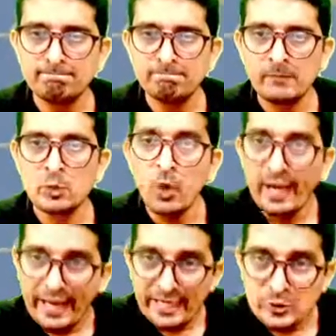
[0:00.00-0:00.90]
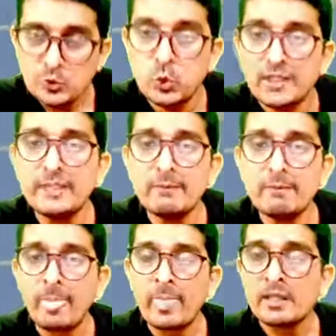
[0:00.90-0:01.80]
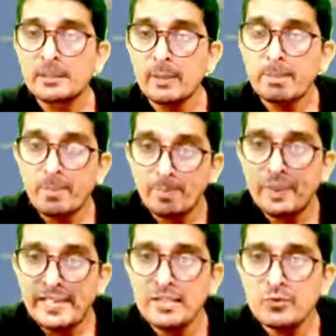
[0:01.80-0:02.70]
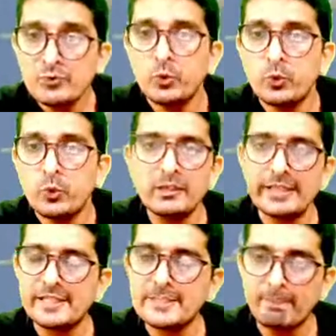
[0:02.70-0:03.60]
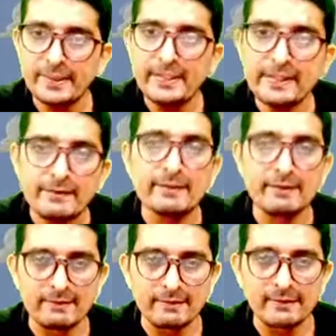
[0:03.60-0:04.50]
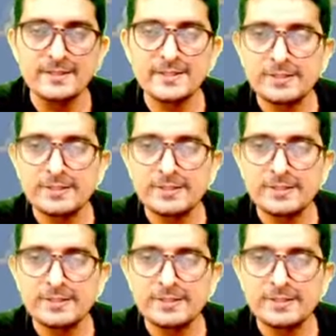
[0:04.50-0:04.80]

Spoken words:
So actually, the painful experience